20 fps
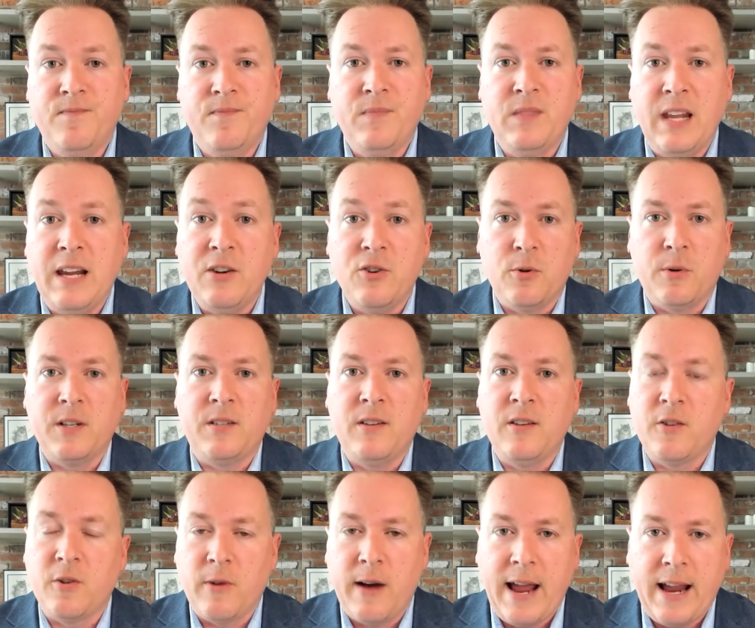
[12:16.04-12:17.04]
dangerous
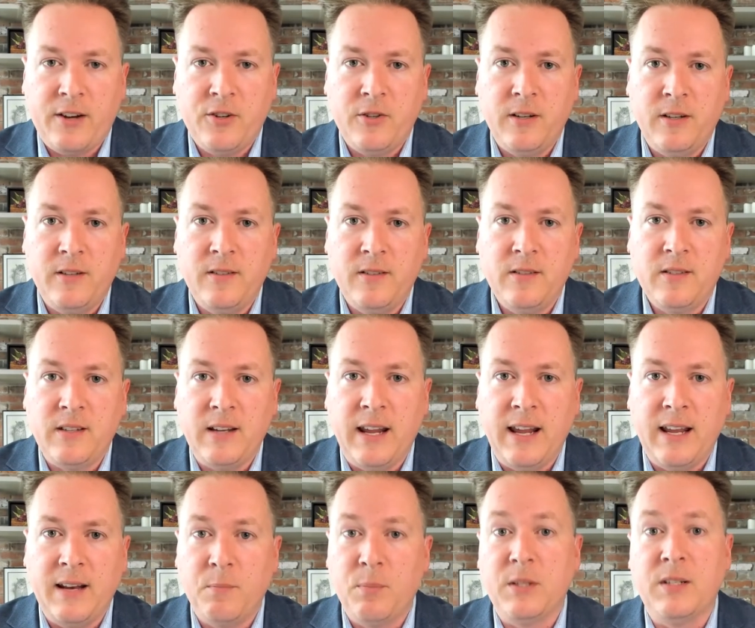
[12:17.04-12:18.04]
interactions
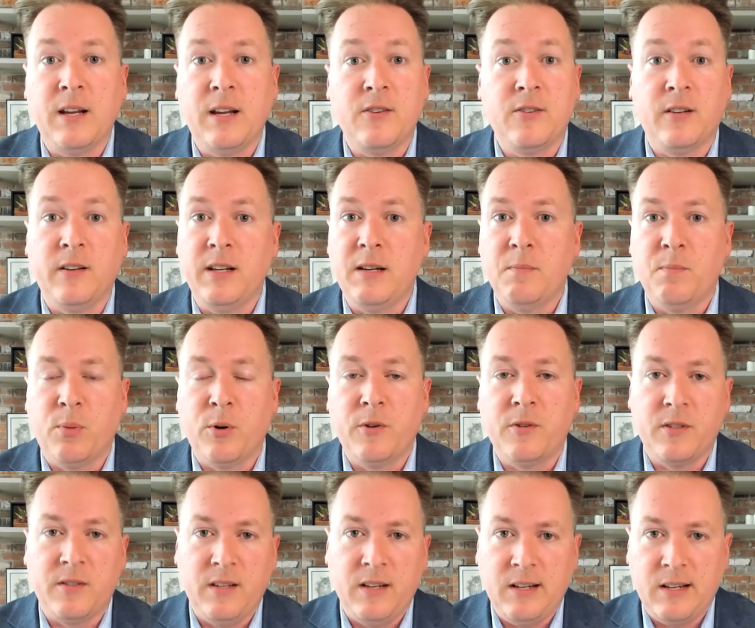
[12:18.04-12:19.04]
and potentially
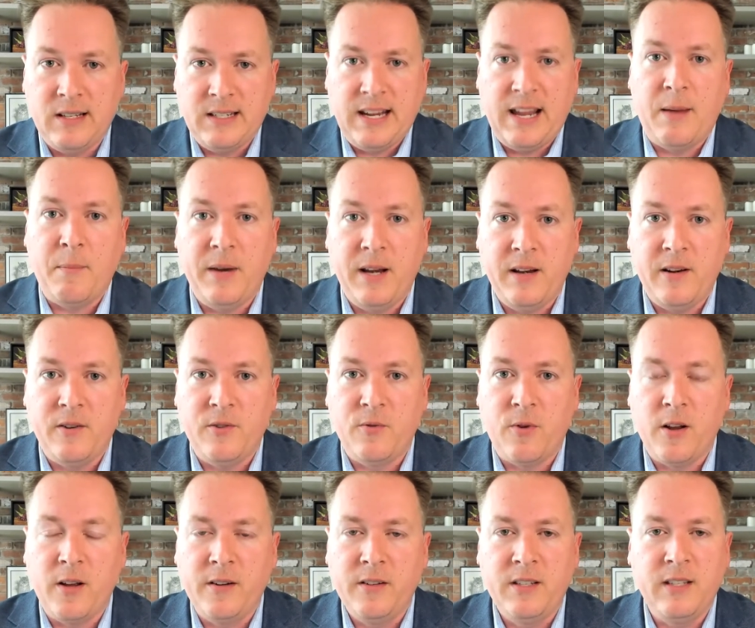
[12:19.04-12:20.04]
purchasing contaminated
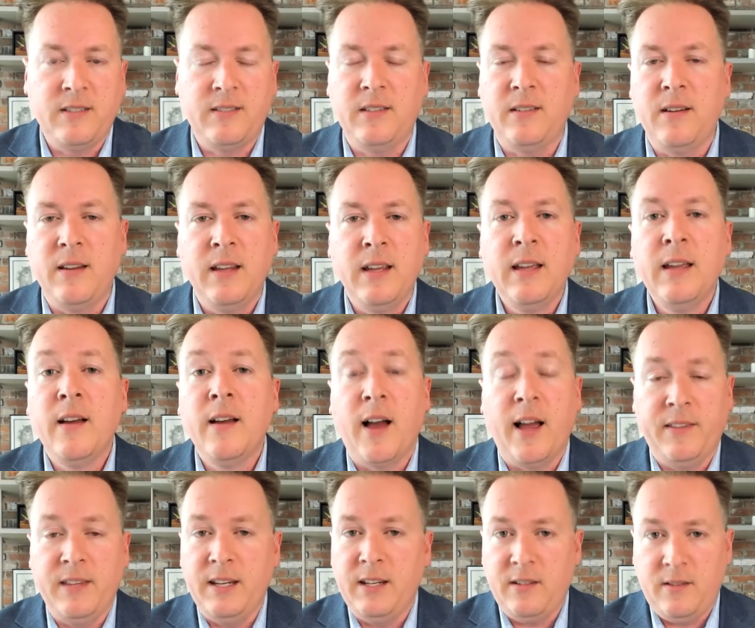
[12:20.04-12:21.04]
drugs.
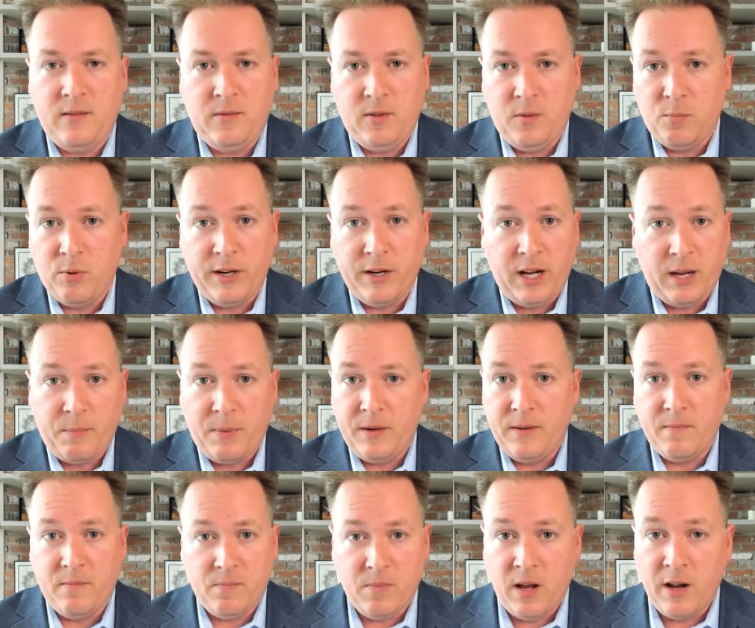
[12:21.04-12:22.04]
I think you bring up
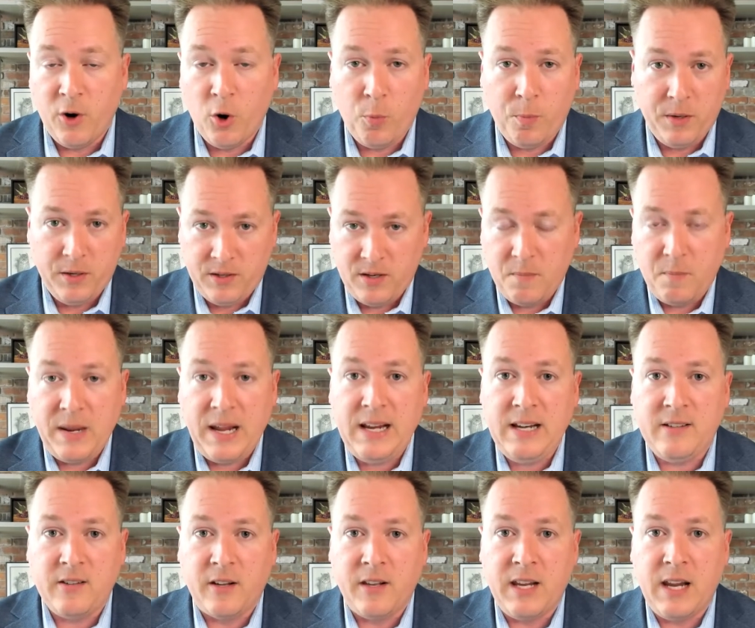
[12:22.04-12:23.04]
an open
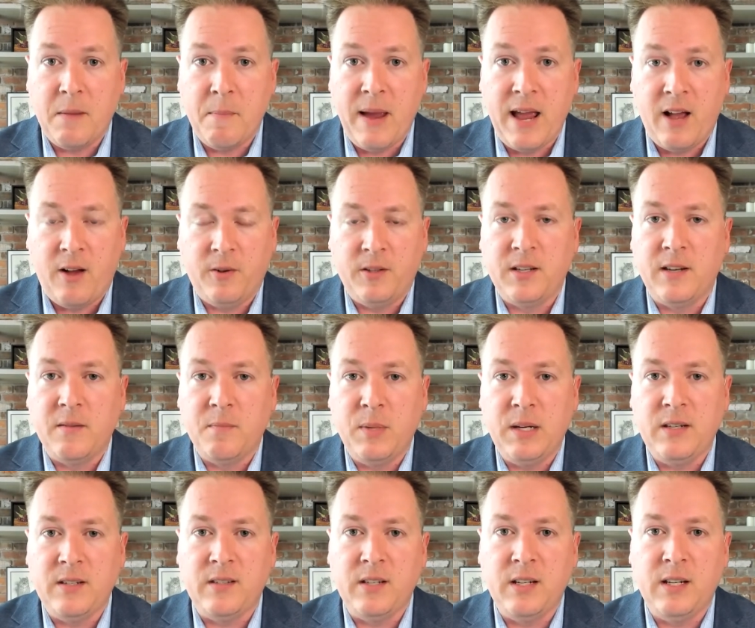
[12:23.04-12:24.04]
debate on the amount, and
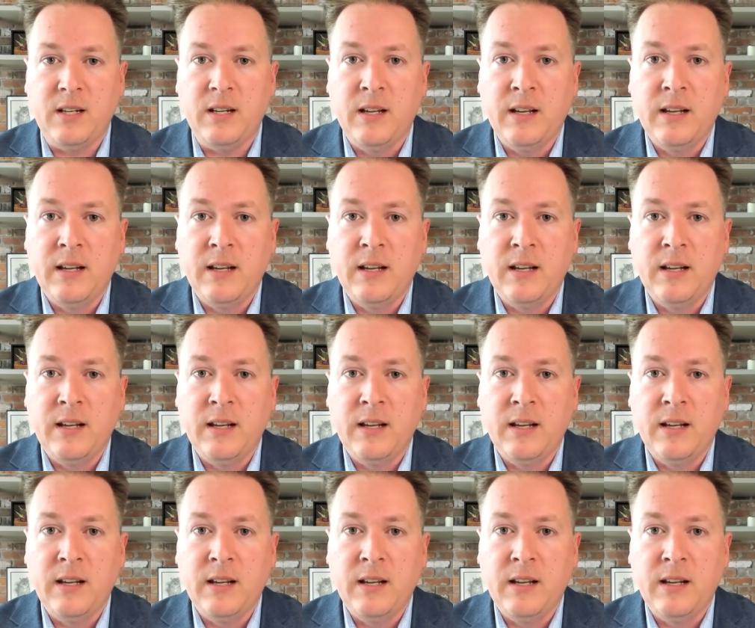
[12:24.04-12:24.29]
BC